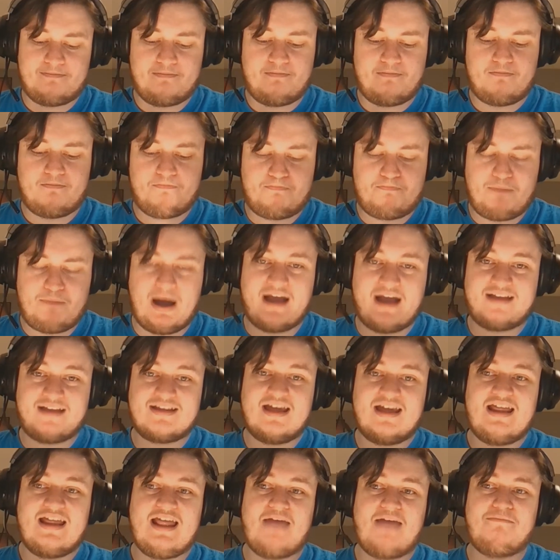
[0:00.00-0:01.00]
But
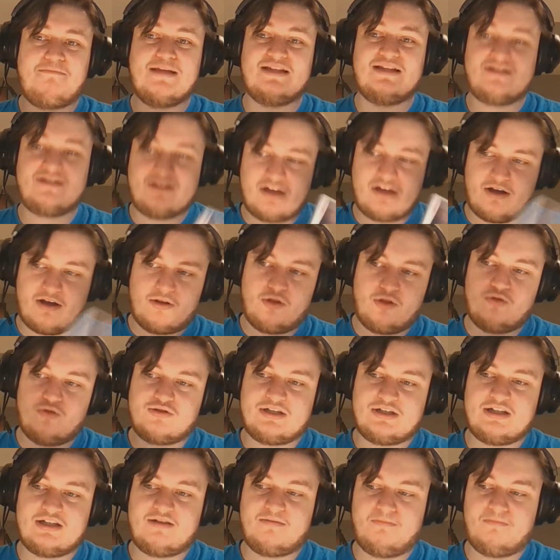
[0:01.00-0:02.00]
that means they're
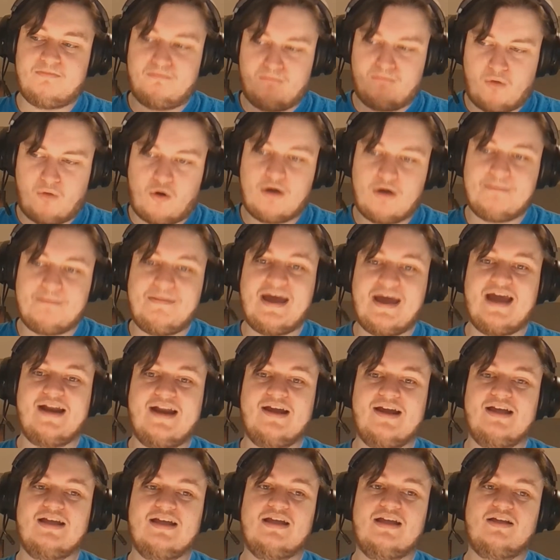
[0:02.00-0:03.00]
losing more
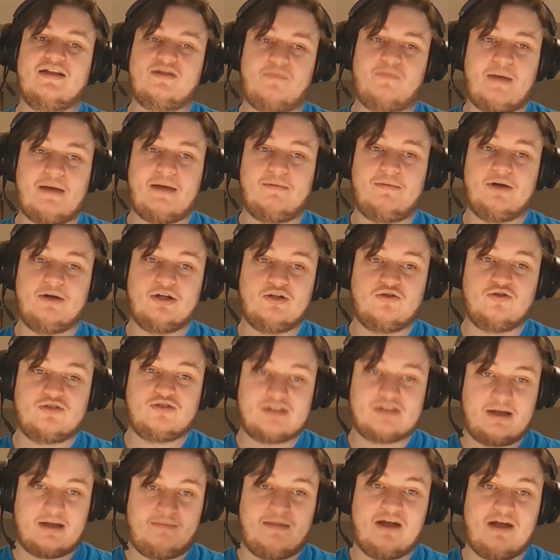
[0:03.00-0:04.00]
mana to be able to do
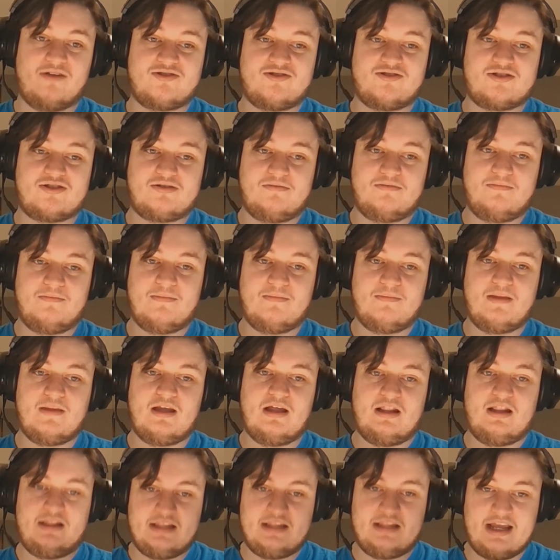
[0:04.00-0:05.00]
something else
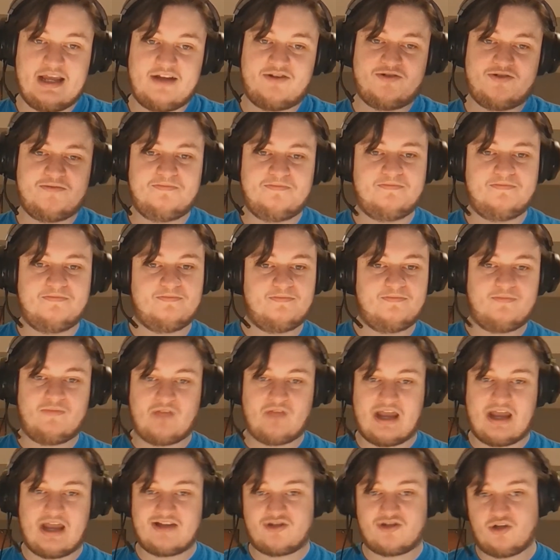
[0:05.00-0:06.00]
later,
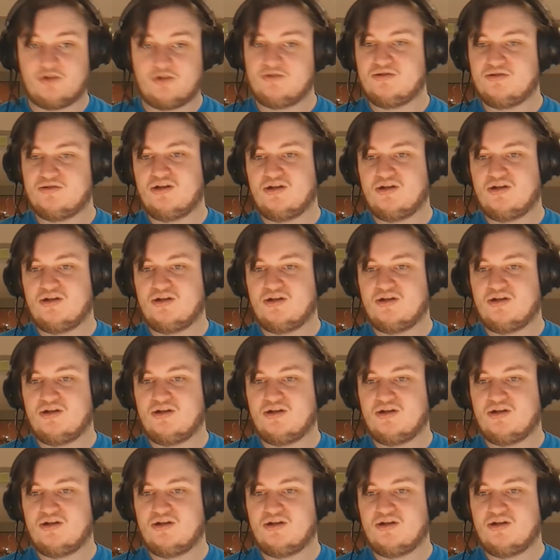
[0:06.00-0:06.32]
that turn,